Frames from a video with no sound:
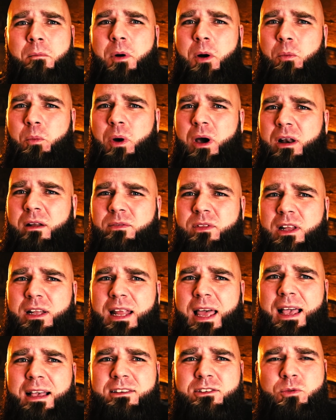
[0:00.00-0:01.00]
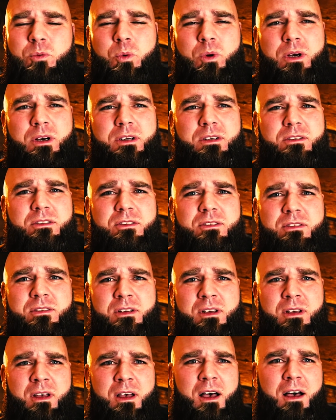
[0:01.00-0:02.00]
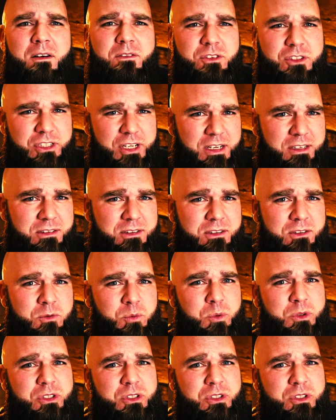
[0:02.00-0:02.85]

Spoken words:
But one of the last words of Jesus,